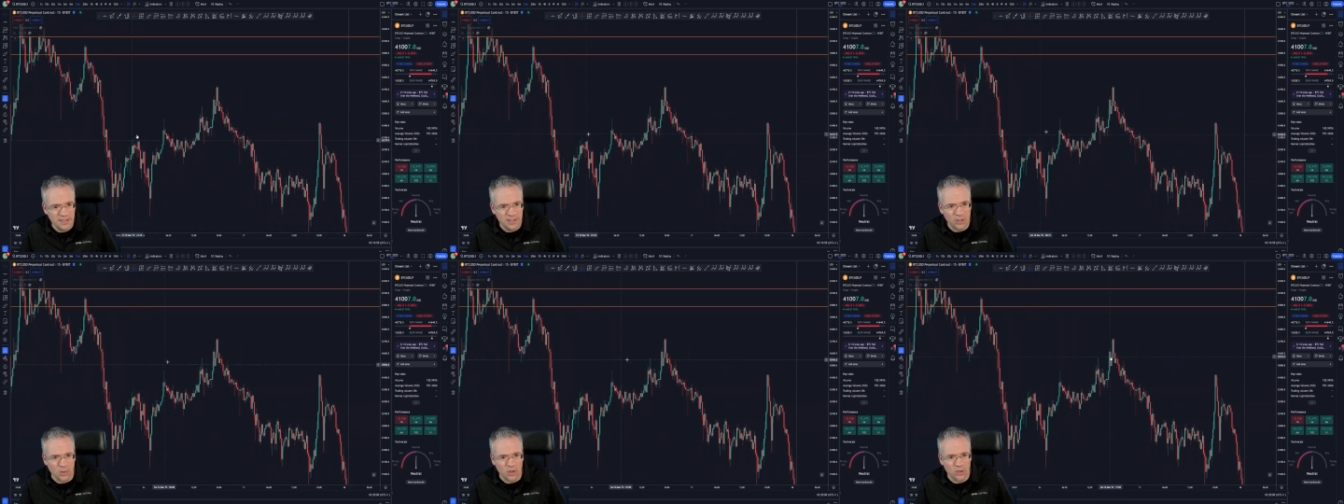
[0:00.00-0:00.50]

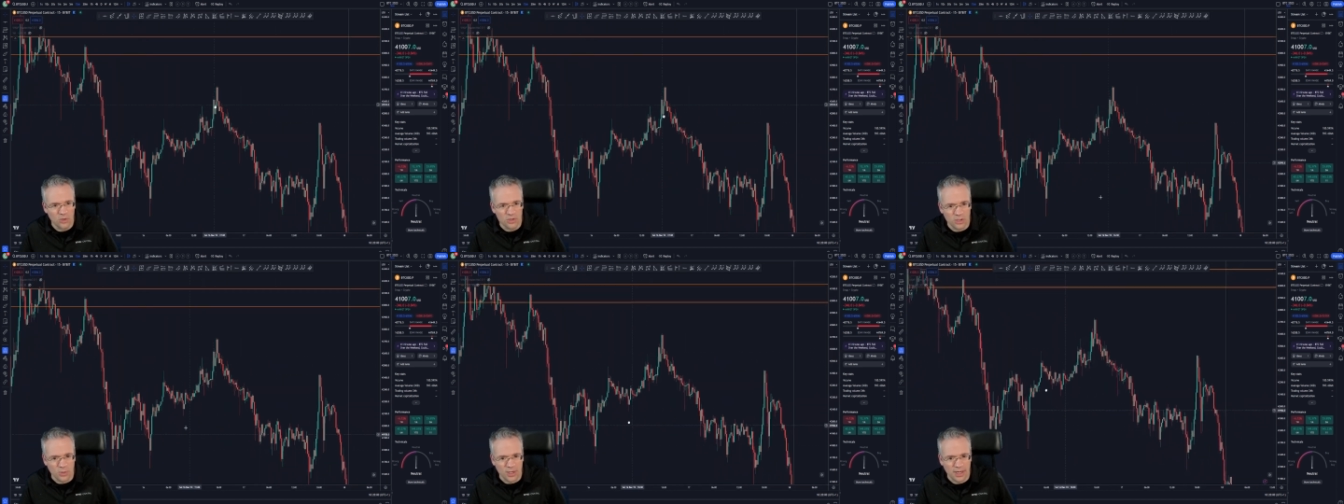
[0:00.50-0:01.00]
Lower lows,
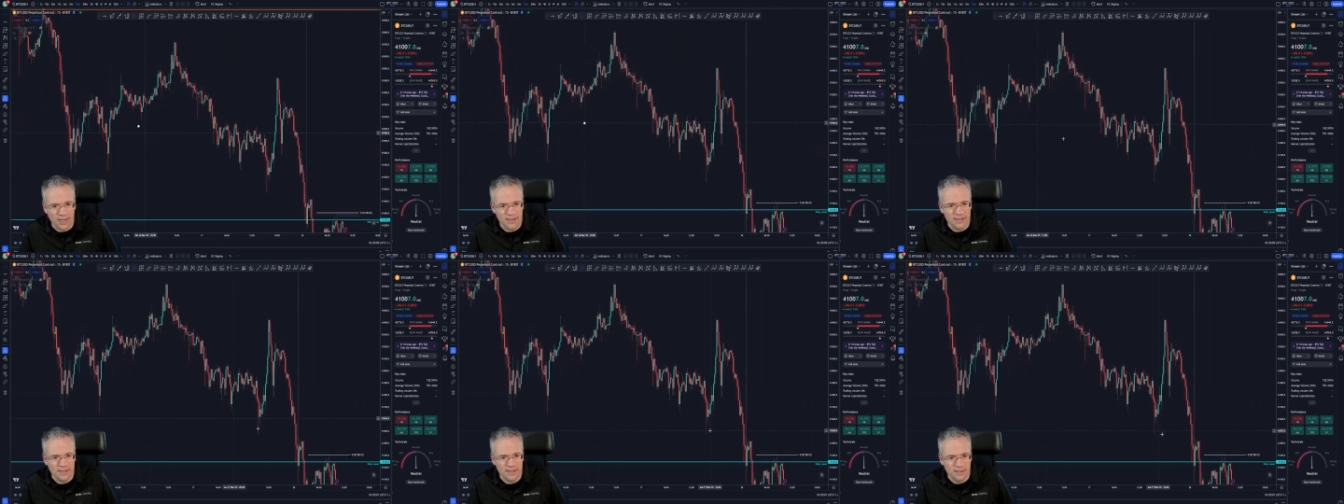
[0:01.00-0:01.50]
lower
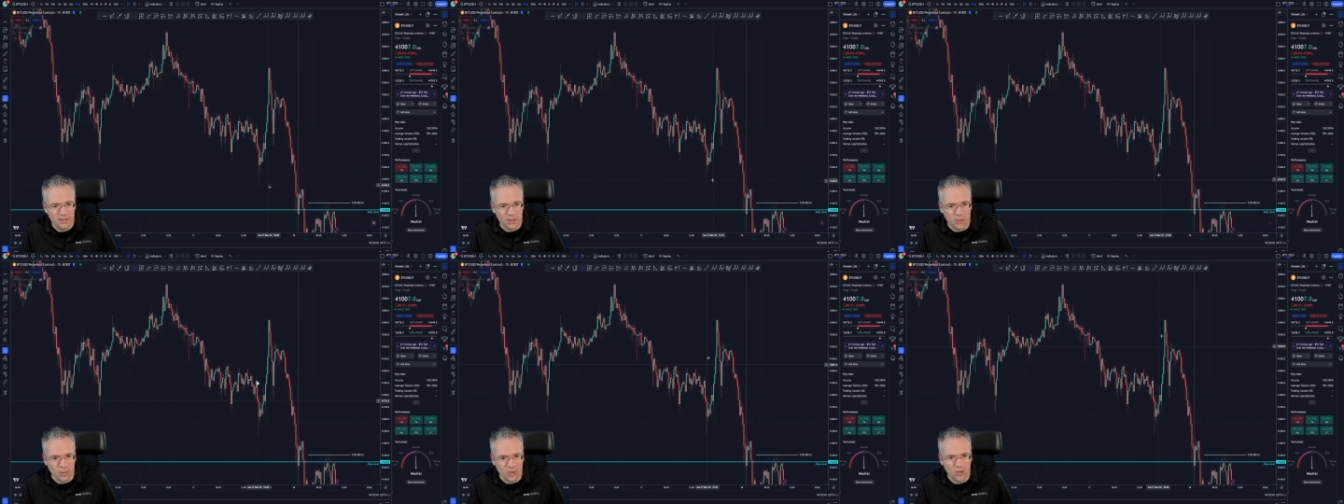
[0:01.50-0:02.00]
highs,
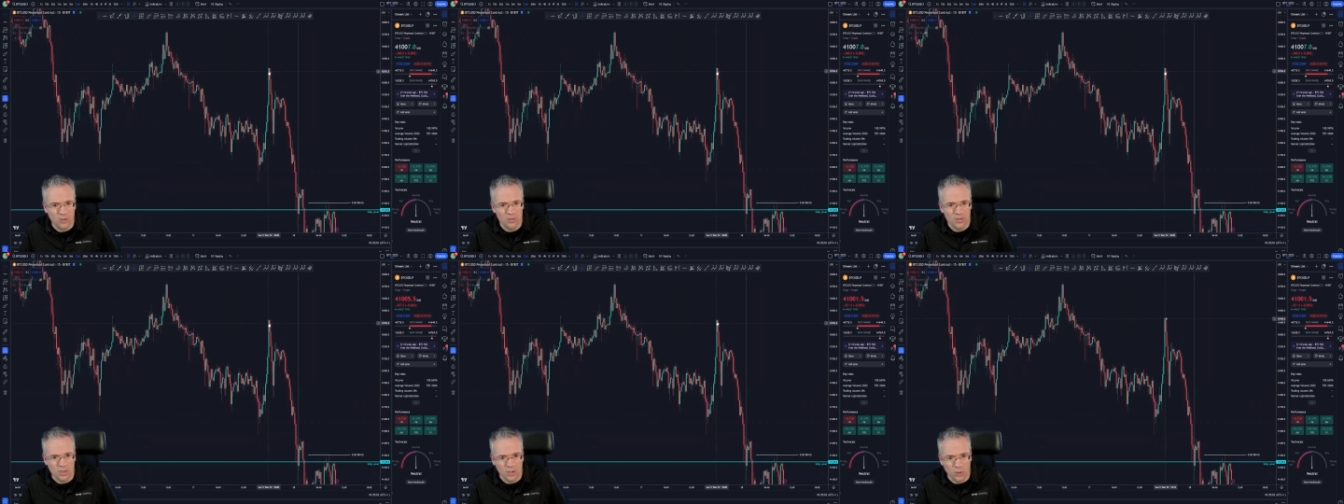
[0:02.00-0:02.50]
lower
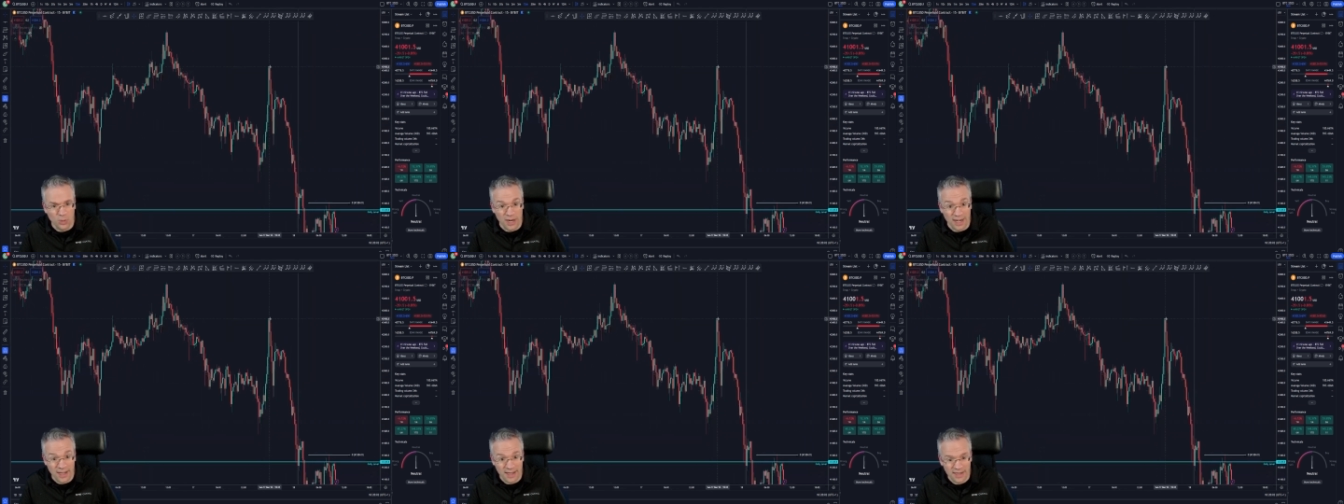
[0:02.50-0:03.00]
lows, lower
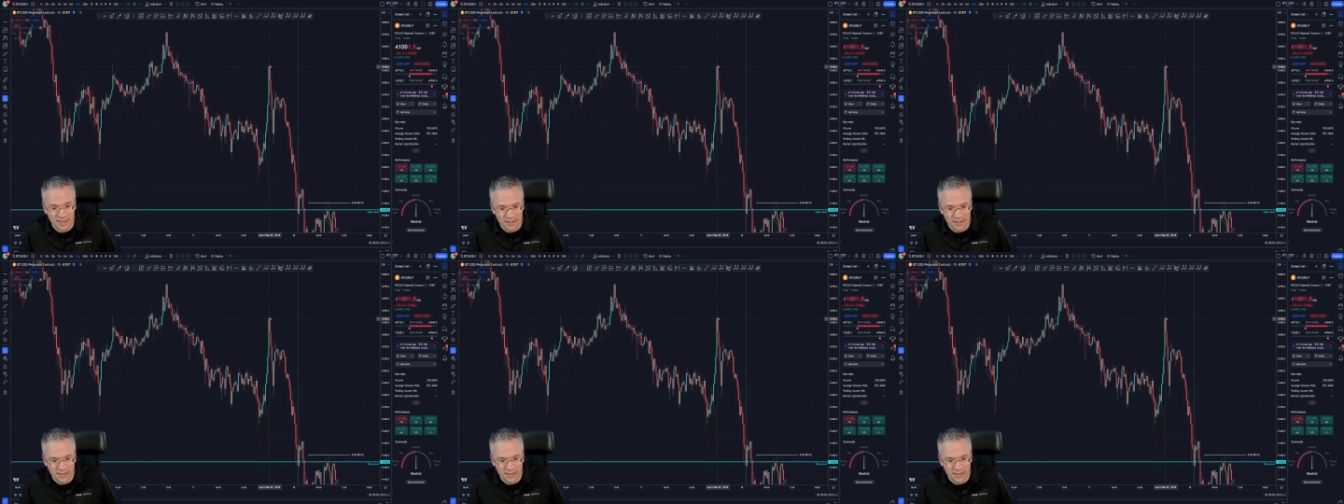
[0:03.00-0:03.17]
high.